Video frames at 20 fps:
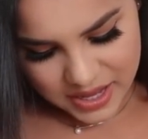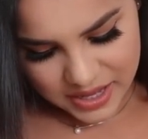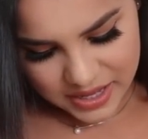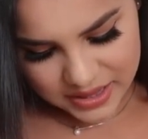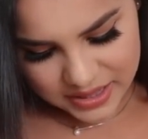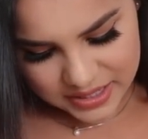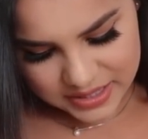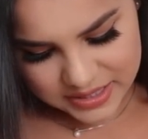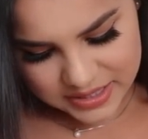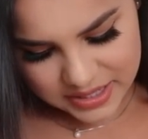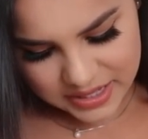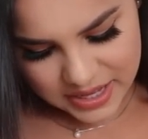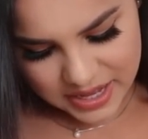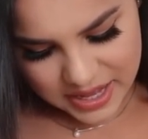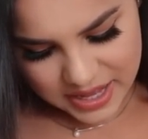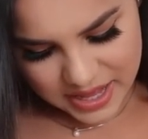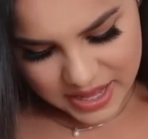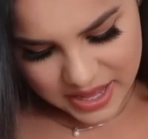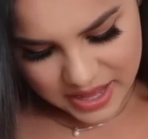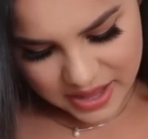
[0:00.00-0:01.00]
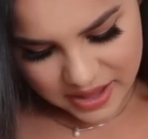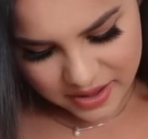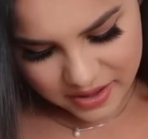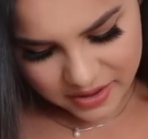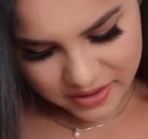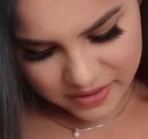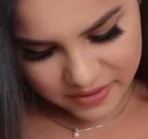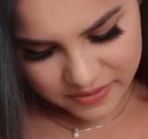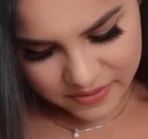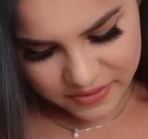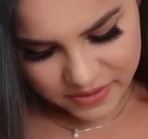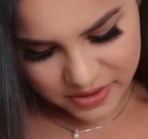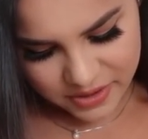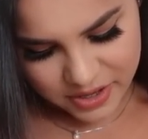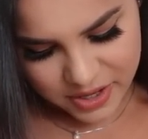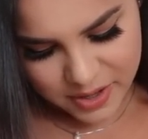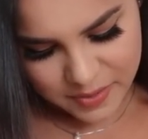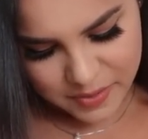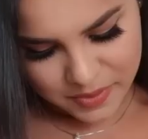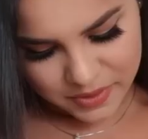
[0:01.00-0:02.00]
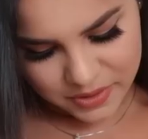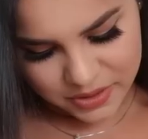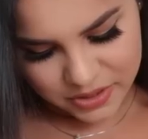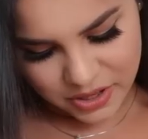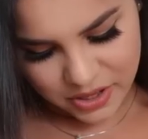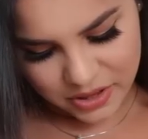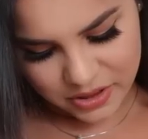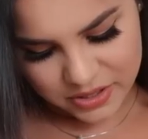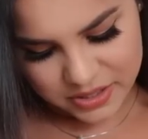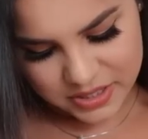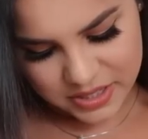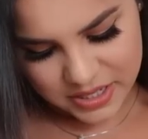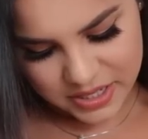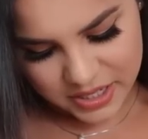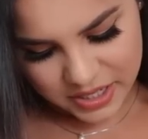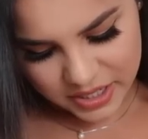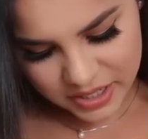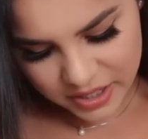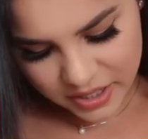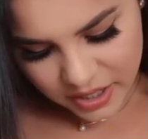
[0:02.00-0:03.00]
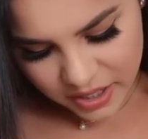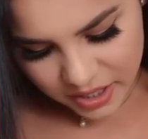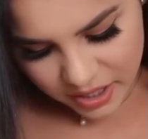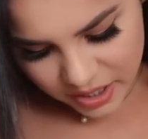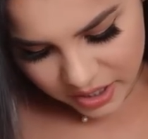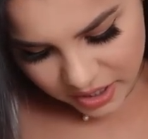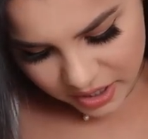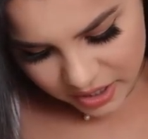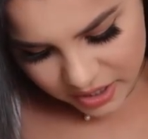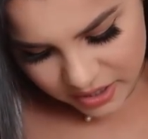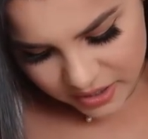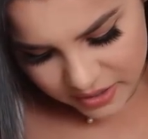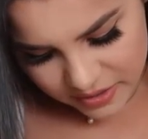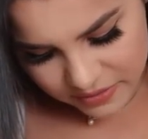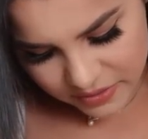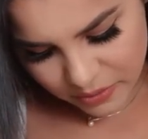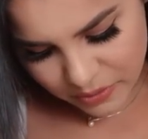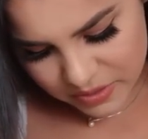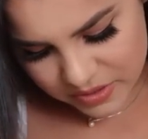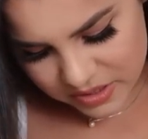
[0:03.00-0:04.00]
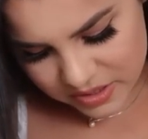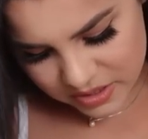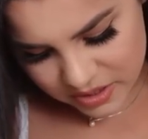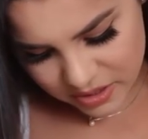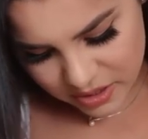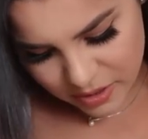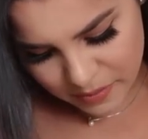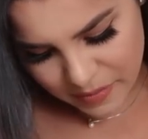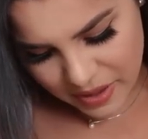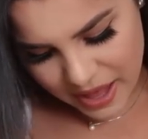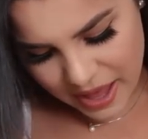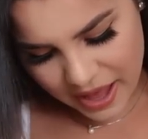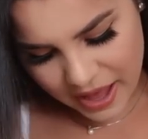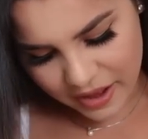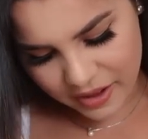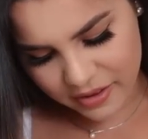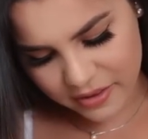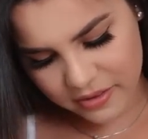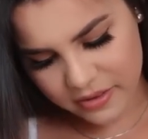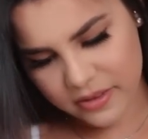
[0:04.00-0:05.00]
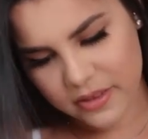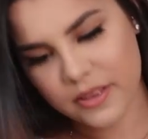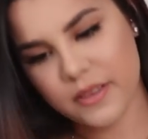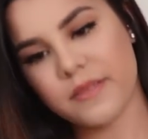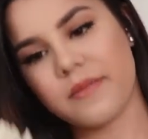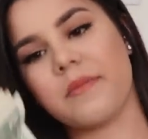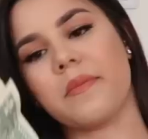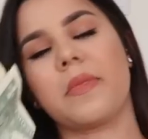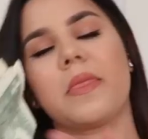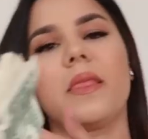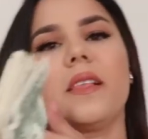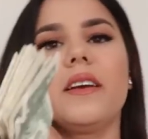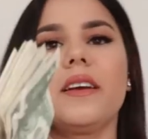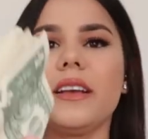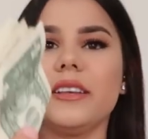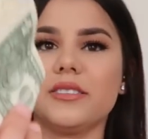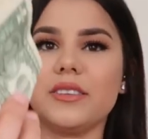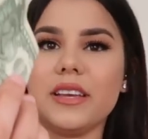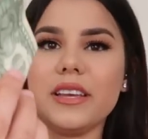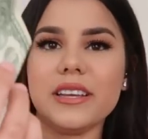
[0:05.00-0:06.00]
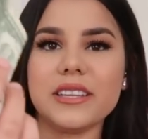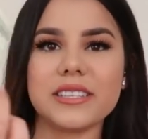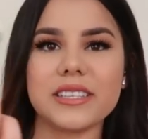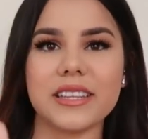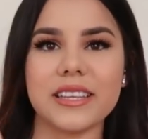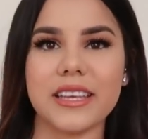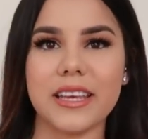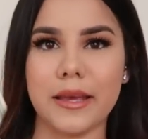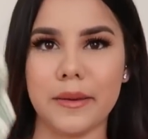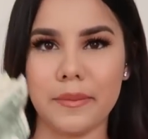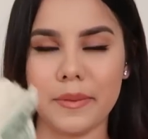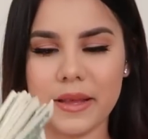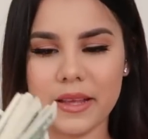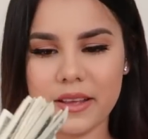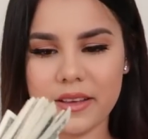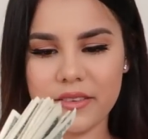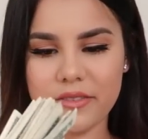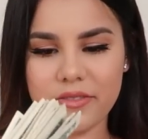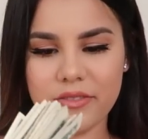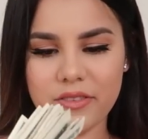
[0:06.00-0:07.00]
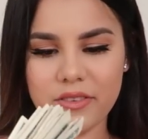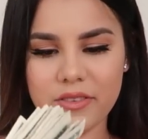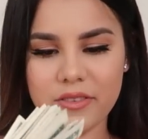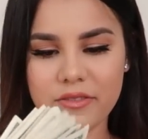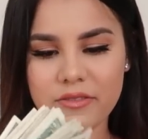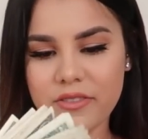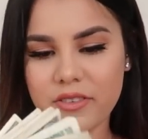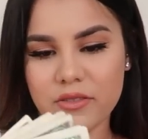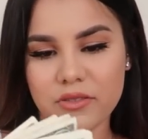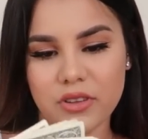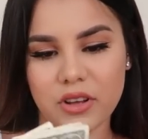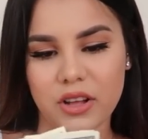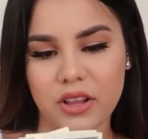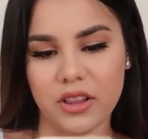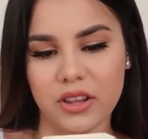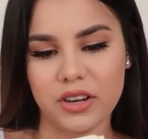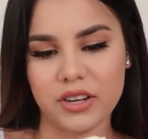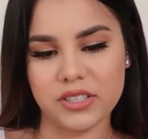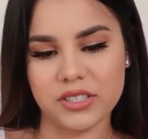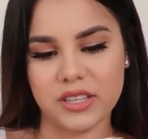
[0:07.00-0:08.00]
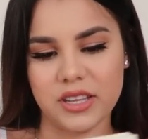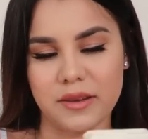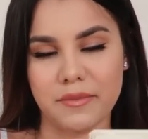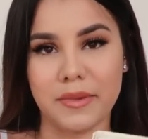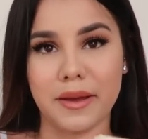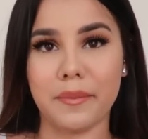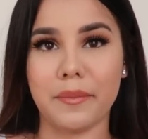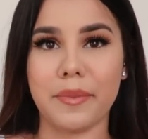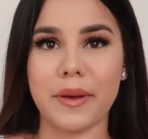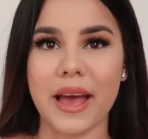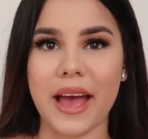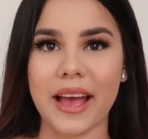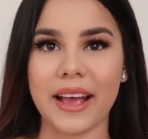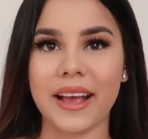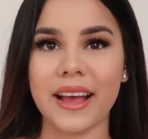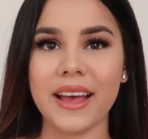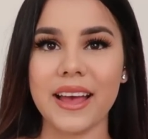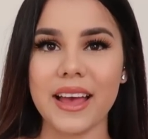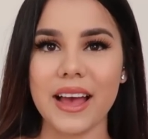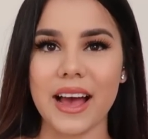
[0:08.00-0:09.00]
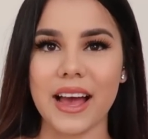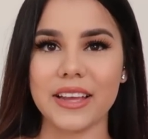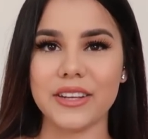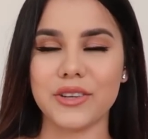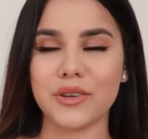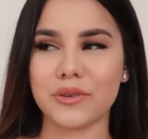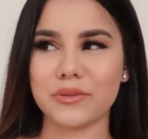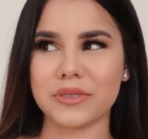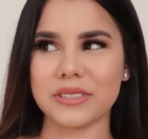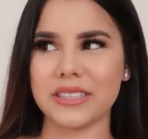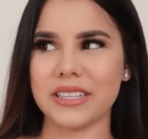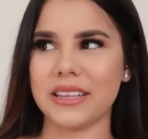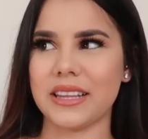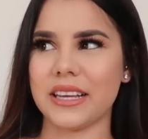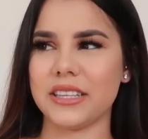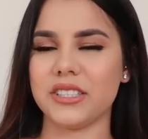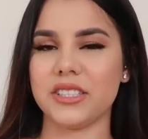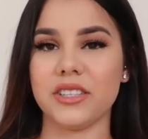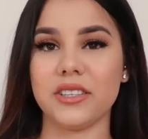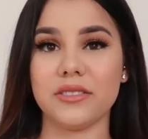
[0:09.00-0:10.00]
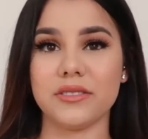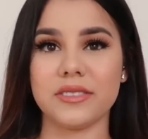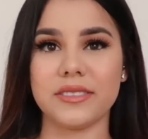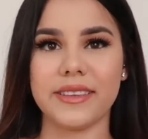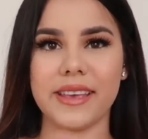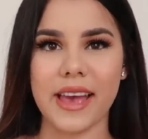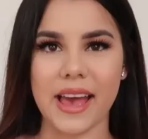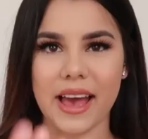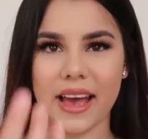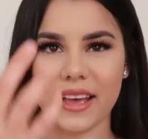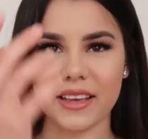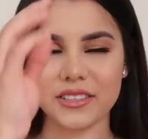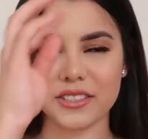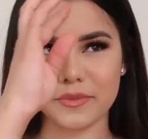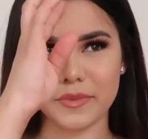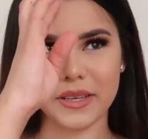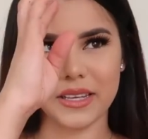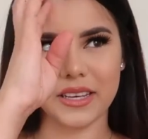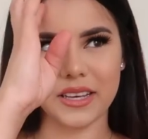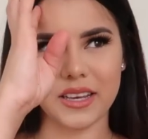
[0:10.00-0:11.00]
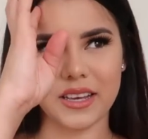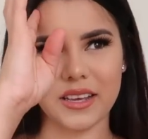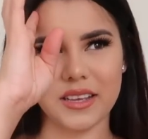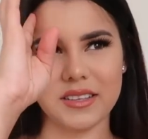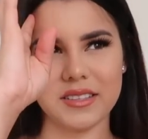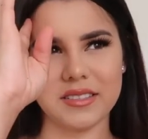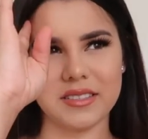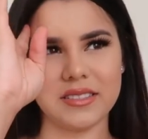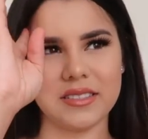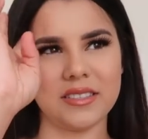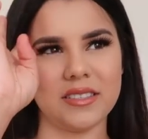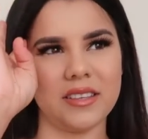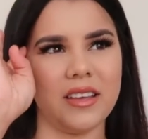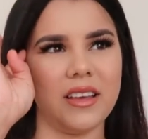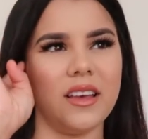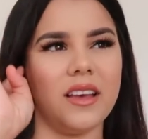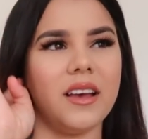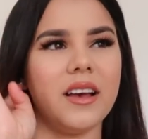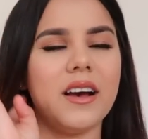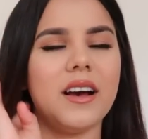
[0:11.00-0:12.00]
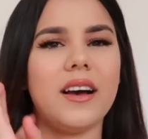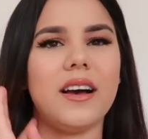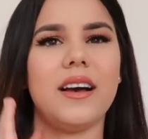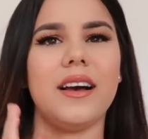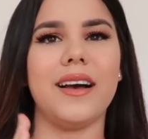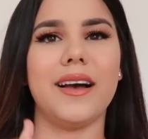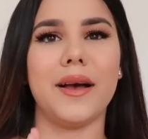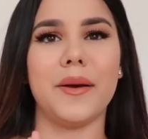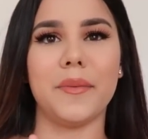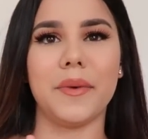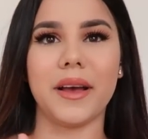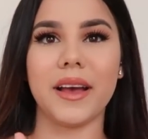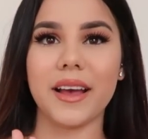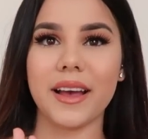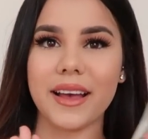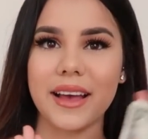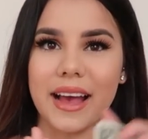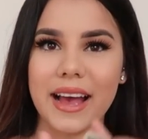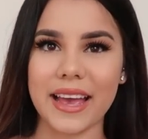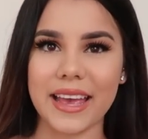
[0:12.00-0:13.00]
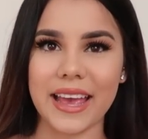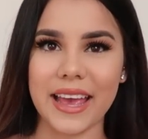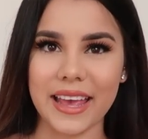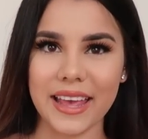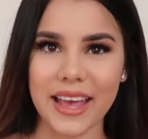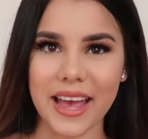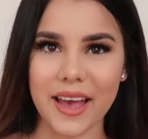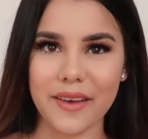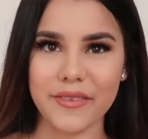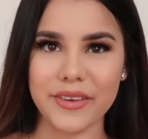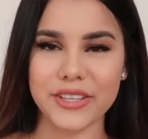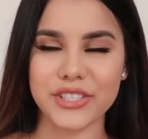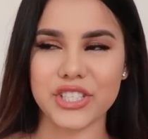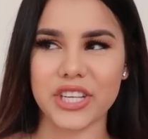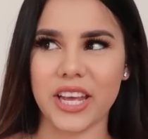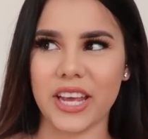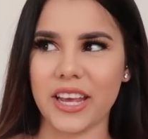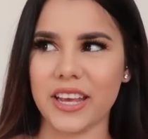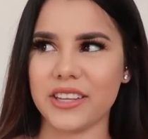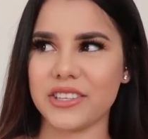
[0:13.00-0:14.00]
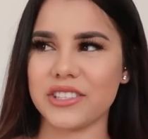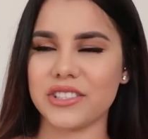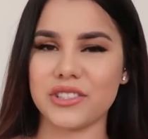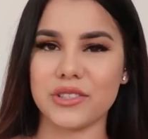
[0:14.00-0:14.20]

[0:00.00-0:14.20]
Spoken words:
And let's see, I have a couple of dollars in here. It wants to come out. Okay, so I usually keep like a few dollars in my bag. I don't really like to use cash because I hate having change,